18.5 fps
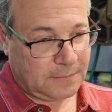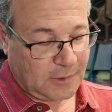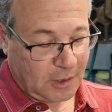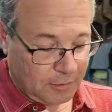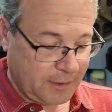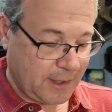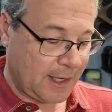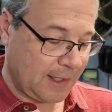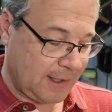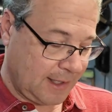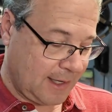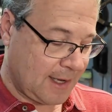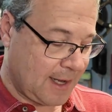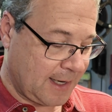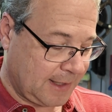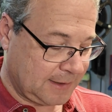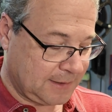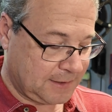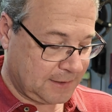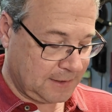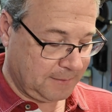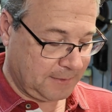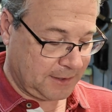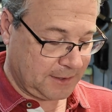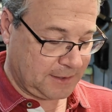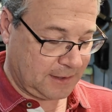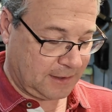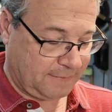Okay, yeah, I could see
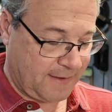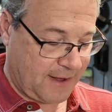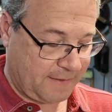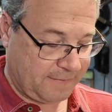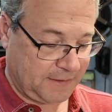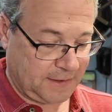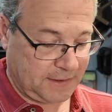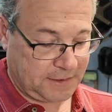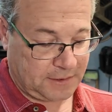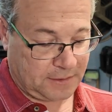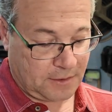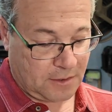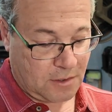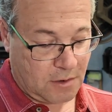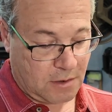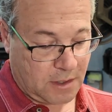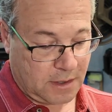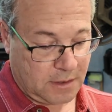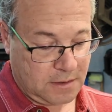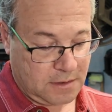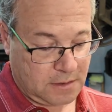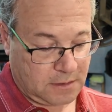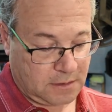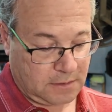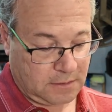myself having this in the car.